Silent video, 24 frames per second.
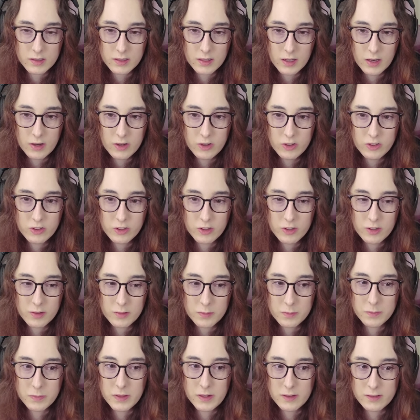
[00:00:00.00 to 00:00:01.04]
Are you
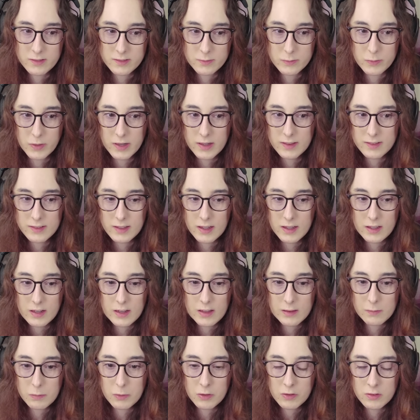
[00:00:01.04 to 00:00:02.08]
sure Peter's brain is not gonna
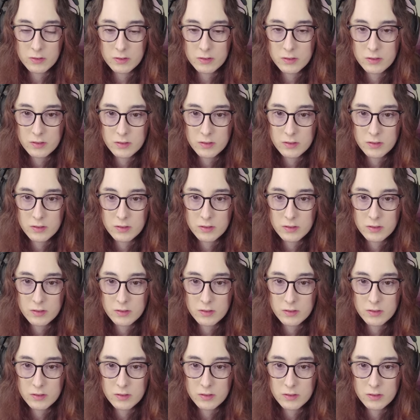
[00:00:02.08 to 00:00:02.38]
explode?